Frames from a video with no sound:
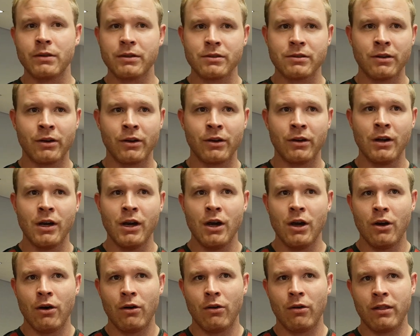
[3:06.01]
So
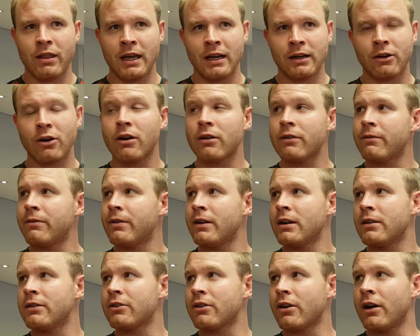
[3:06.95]
that
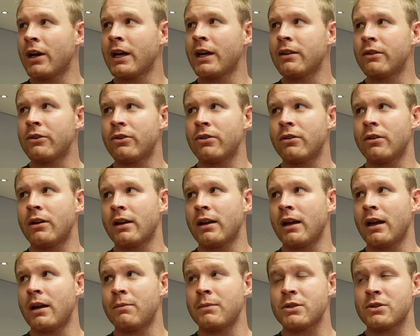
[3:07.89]
confidence going into a
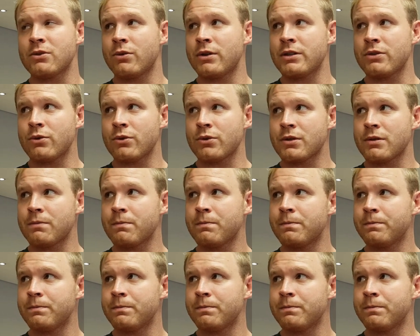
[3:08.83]
game is always awesome.